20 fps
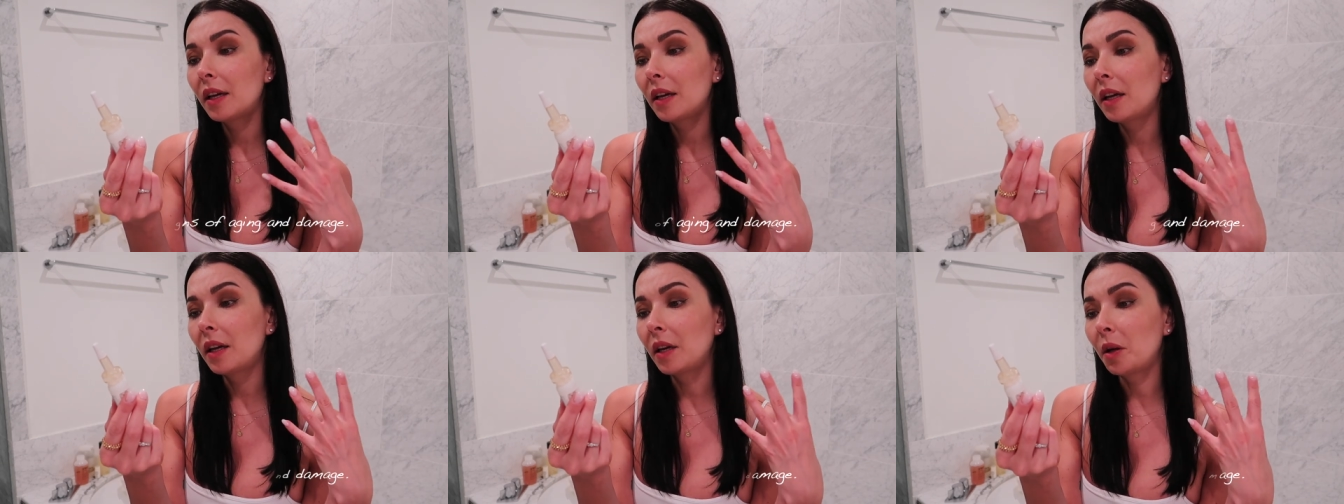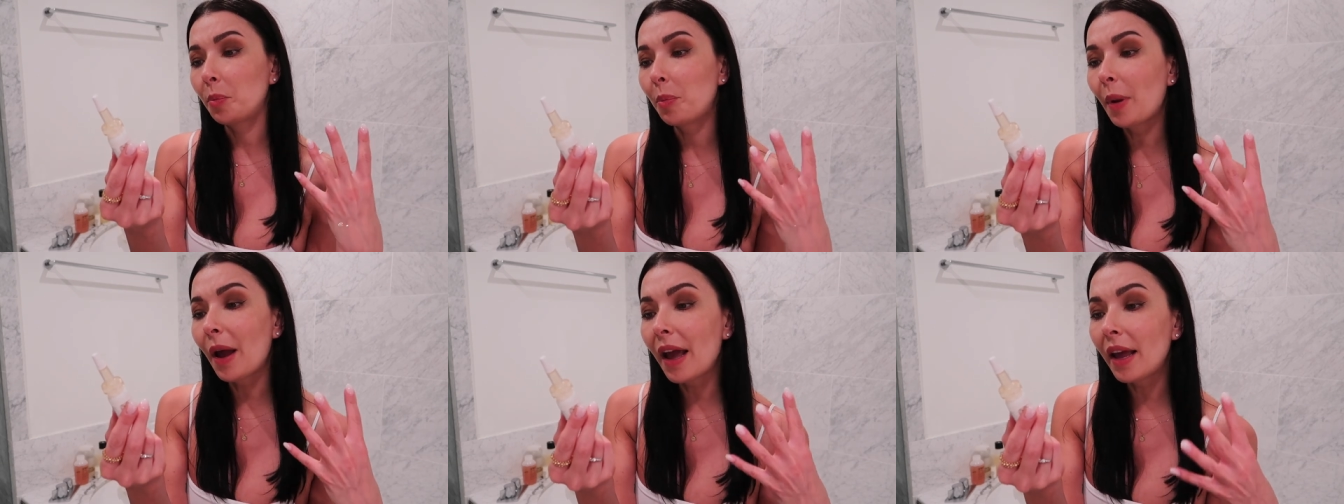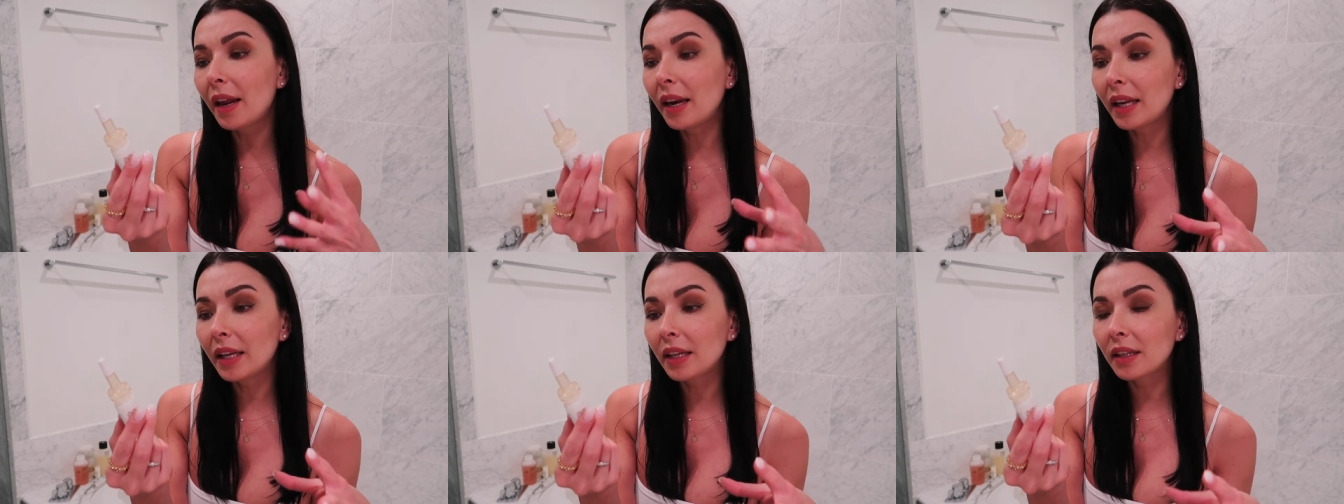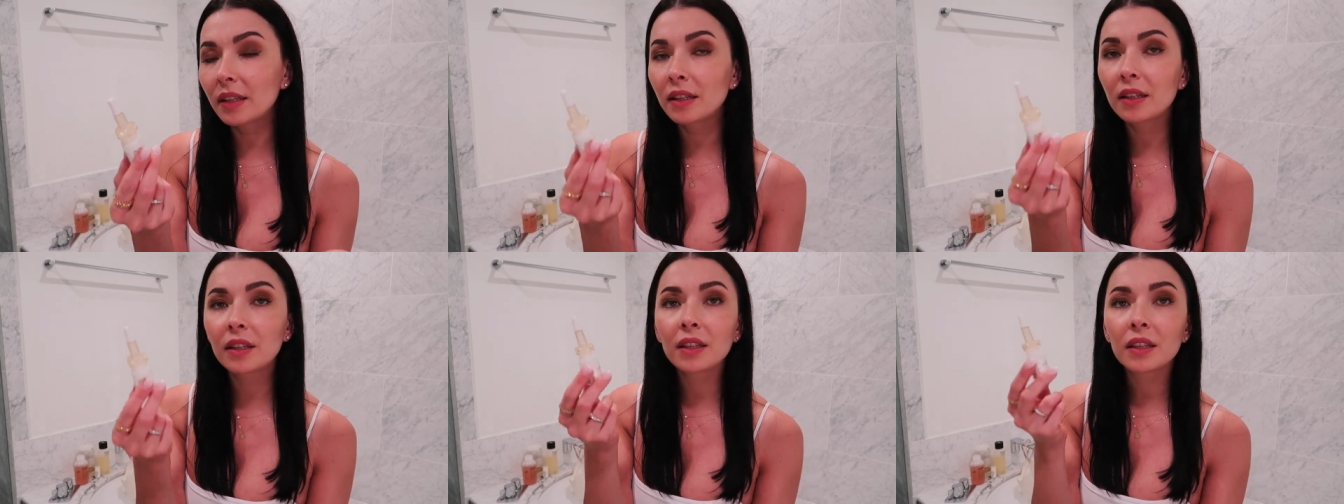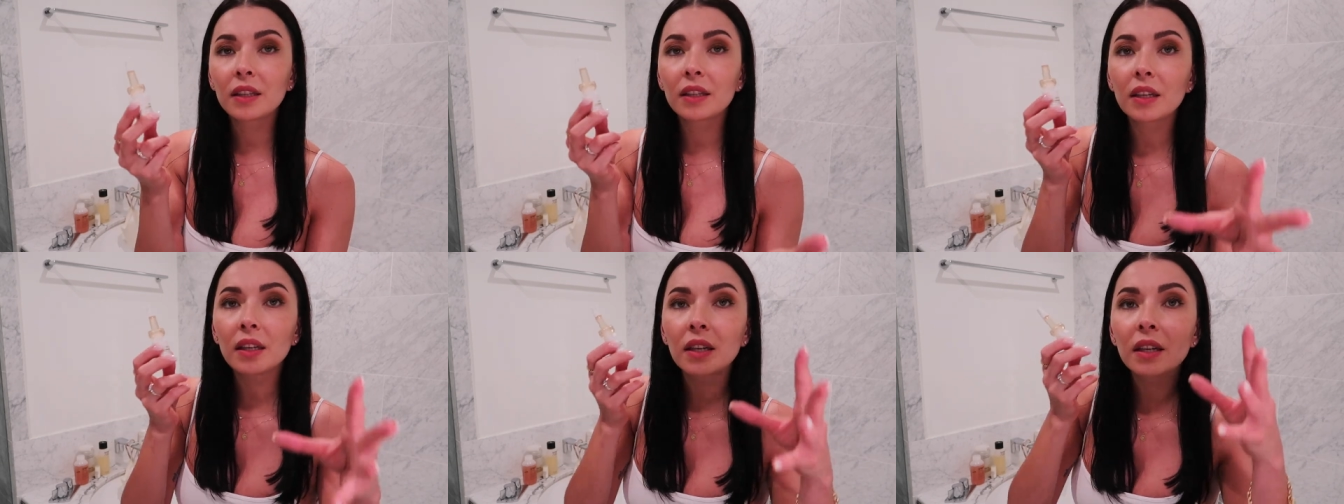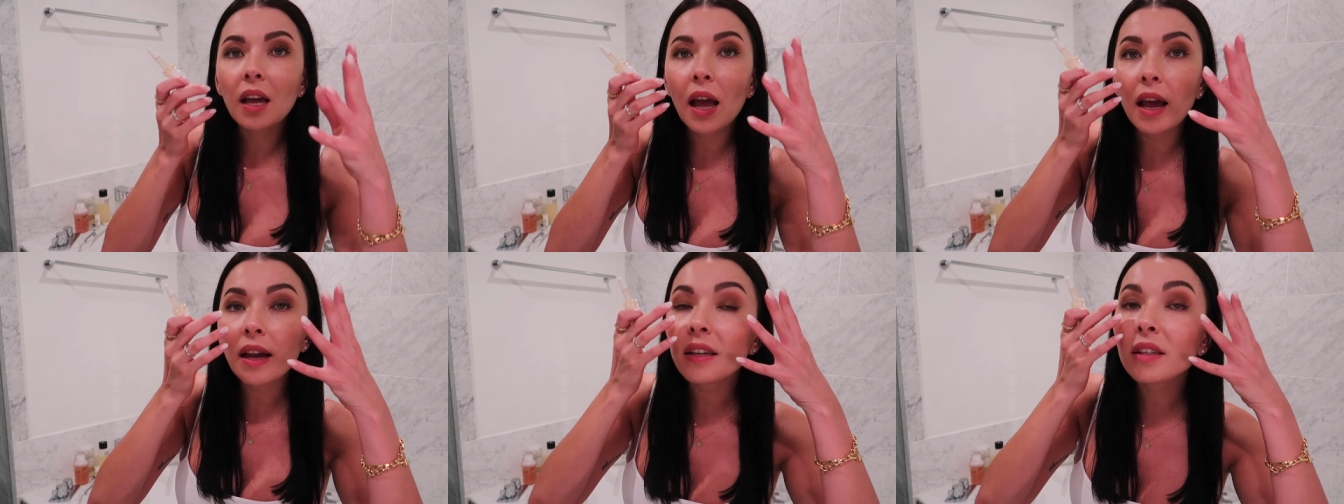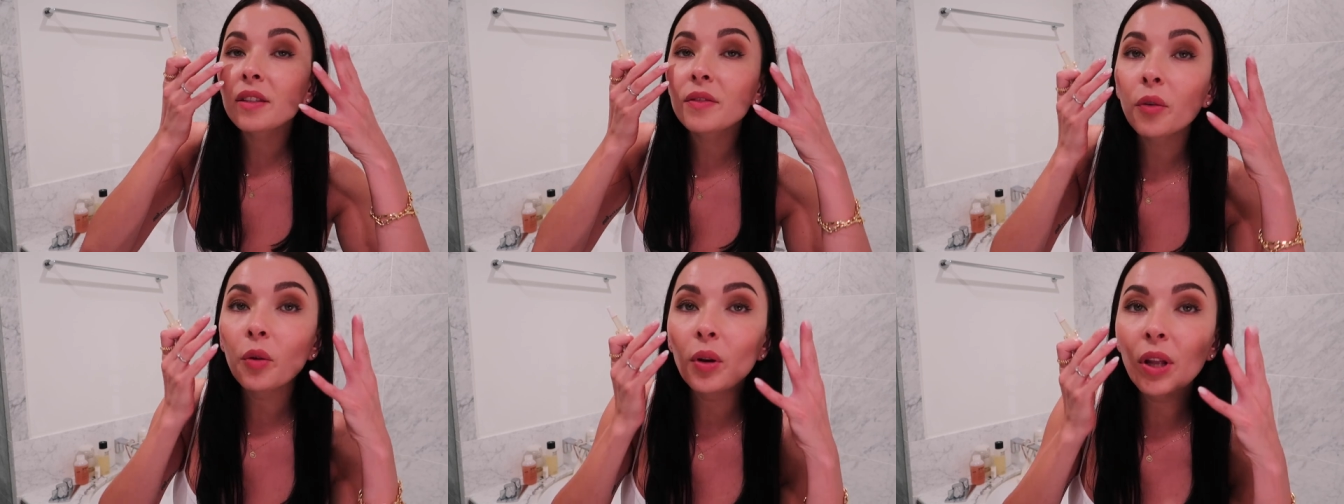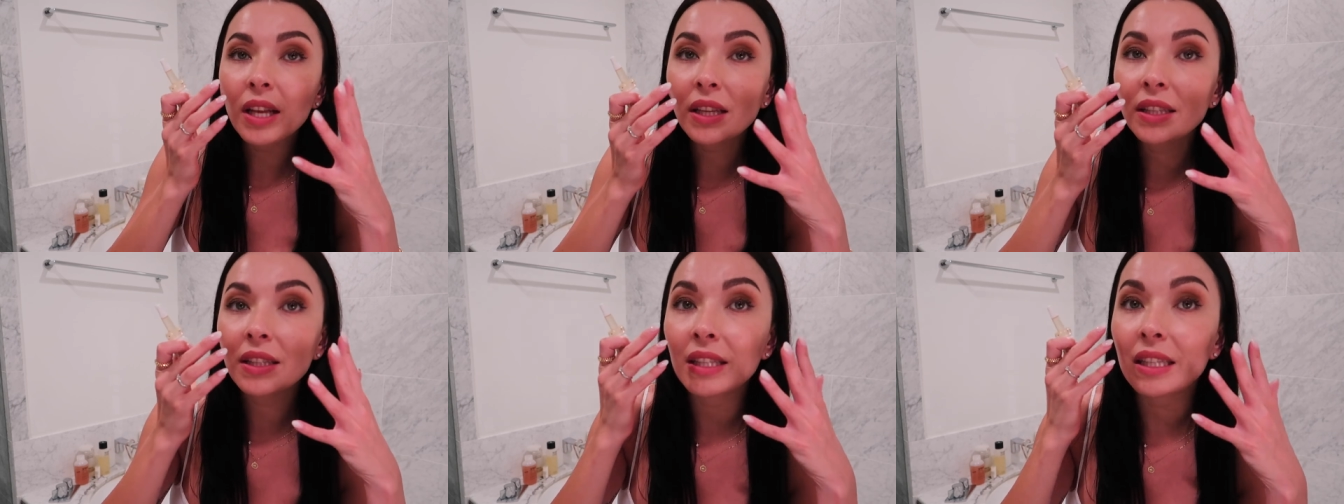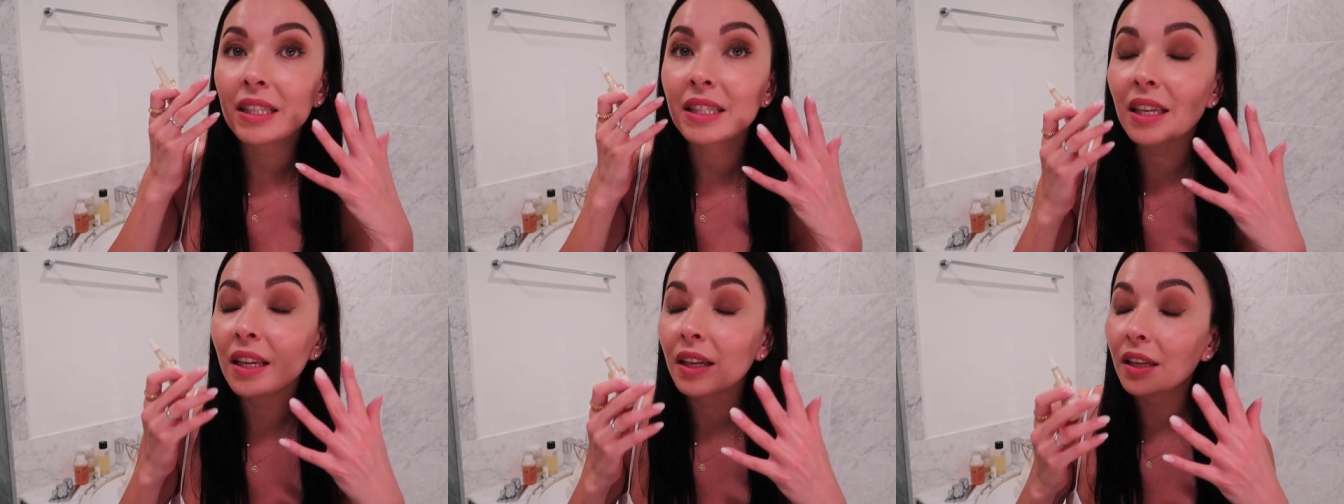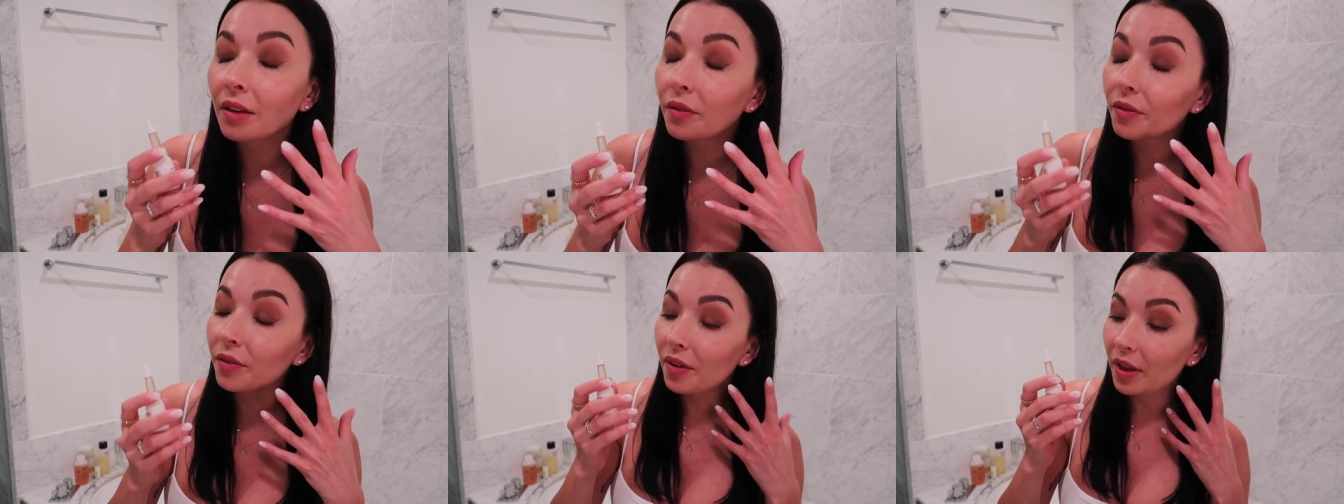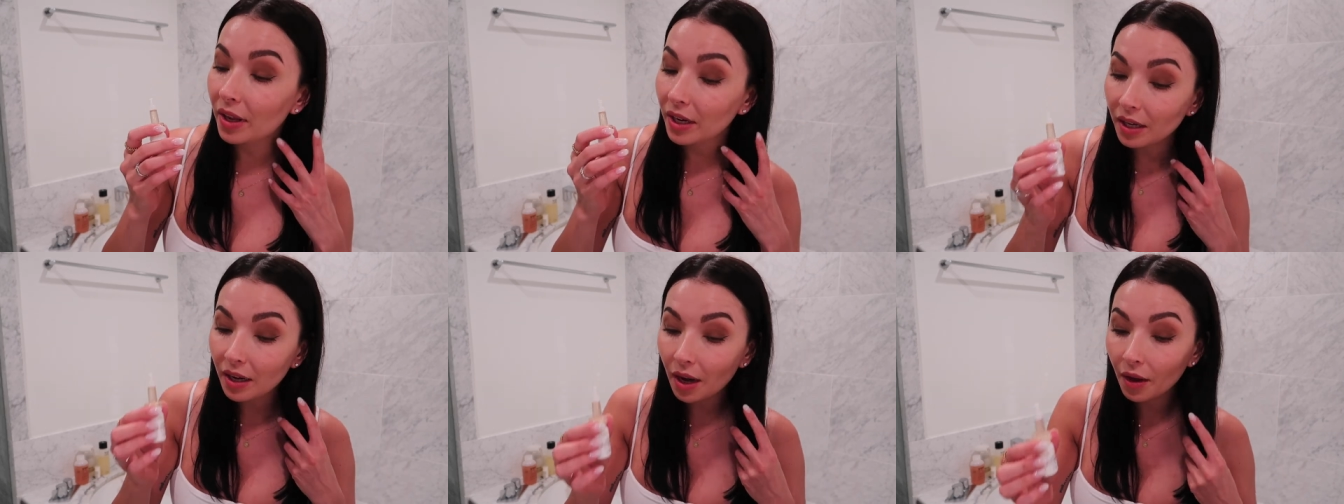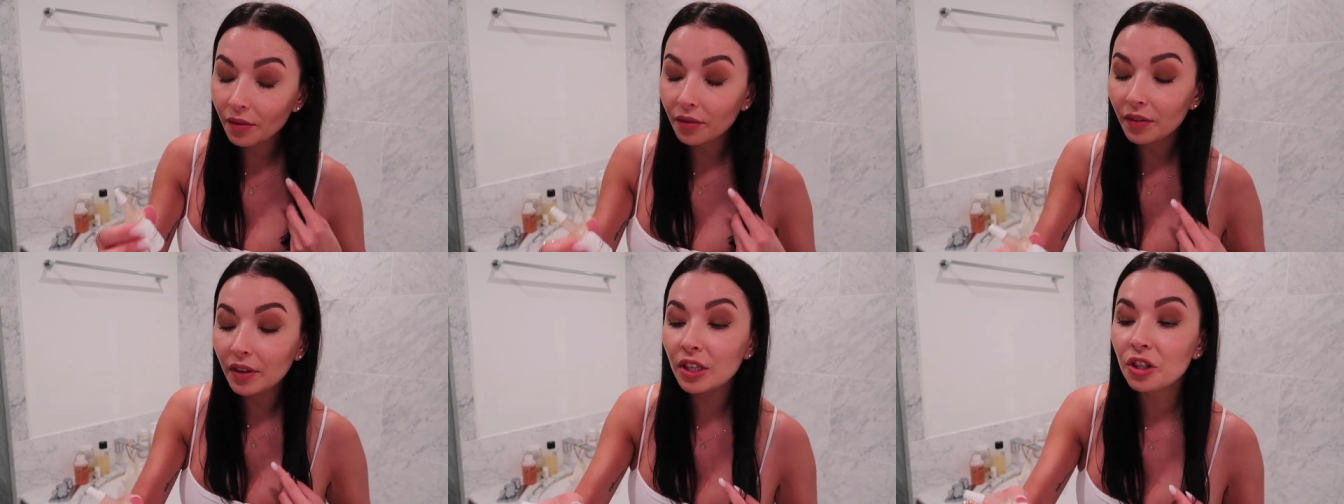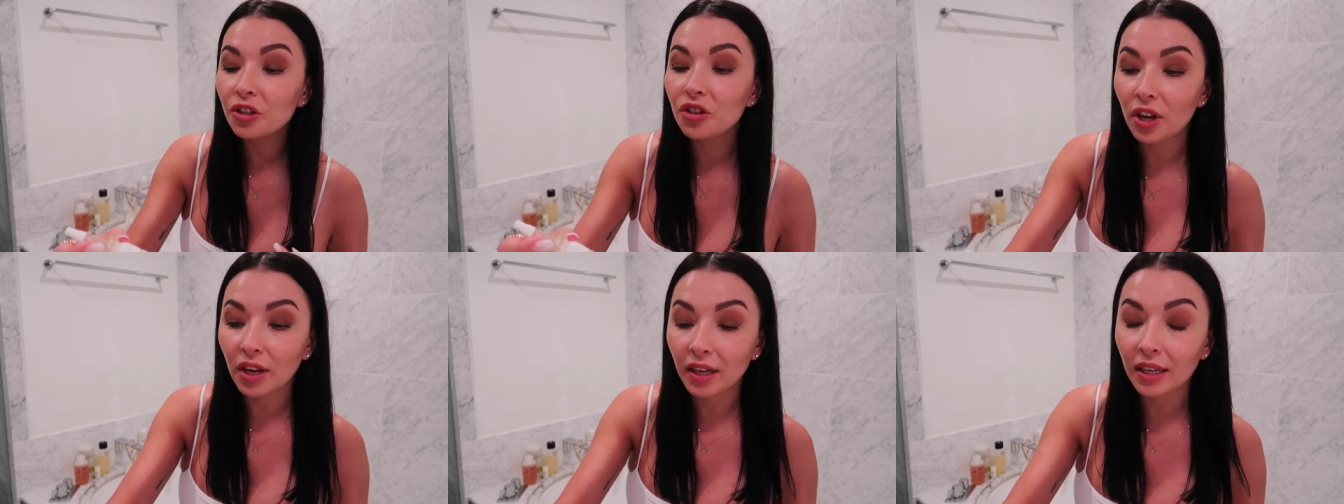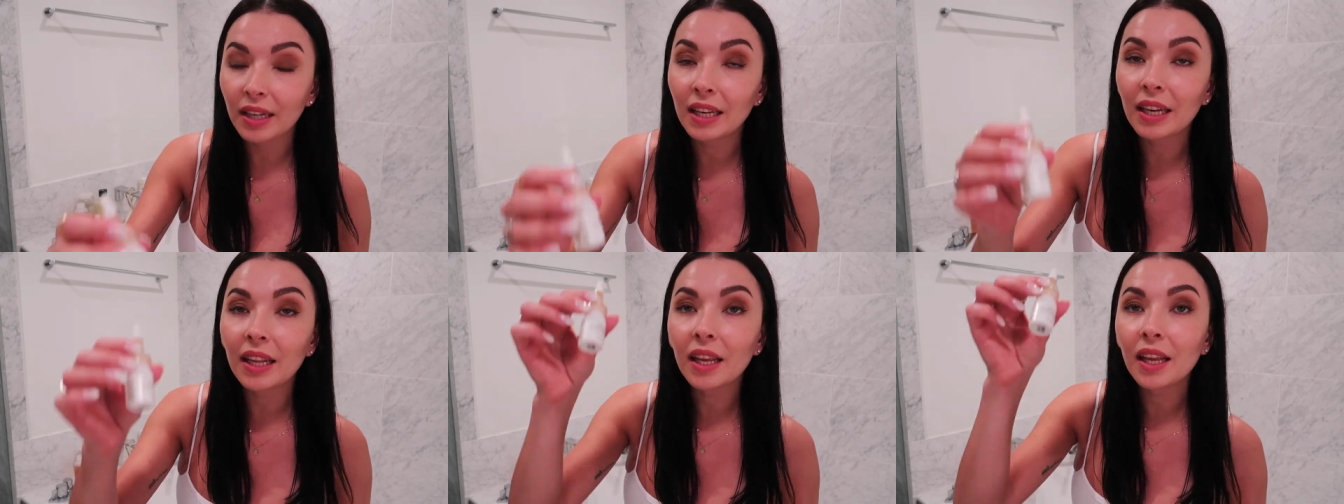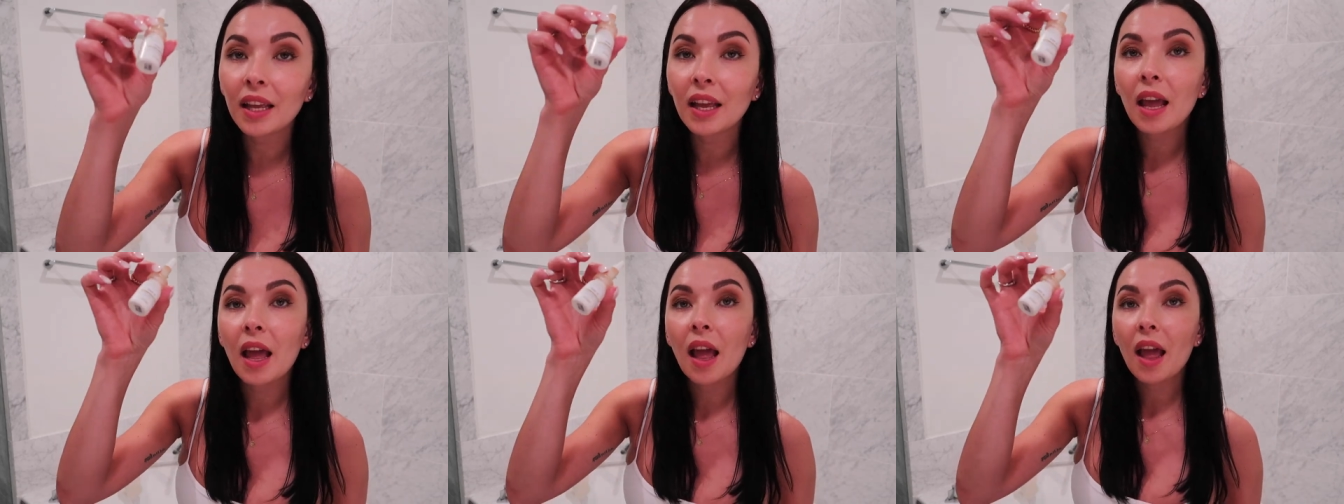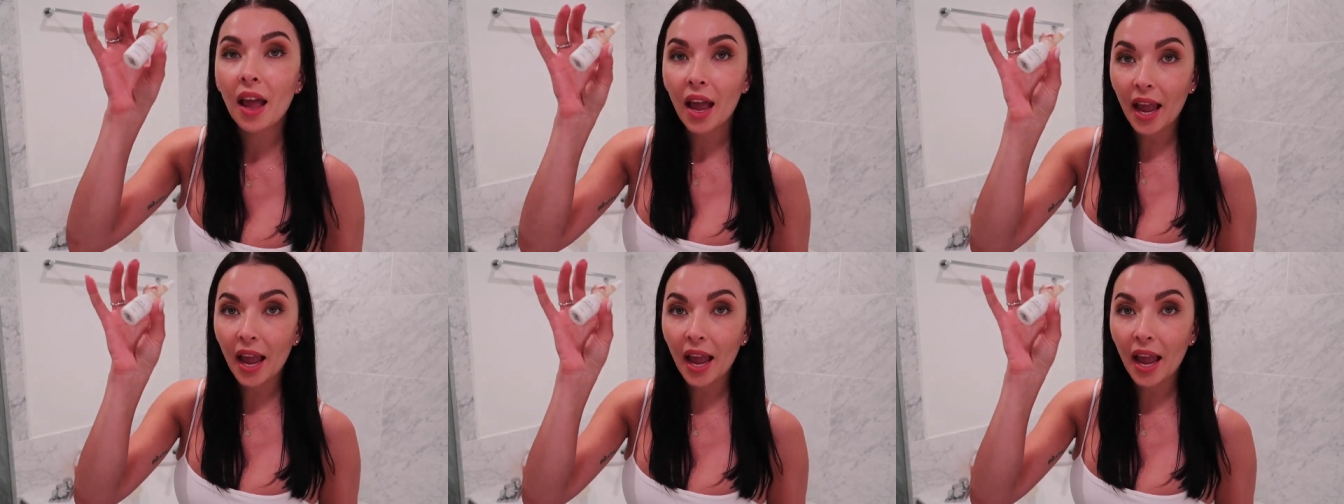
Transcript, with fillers: repairing, exfoliates the skin very lovely, gently,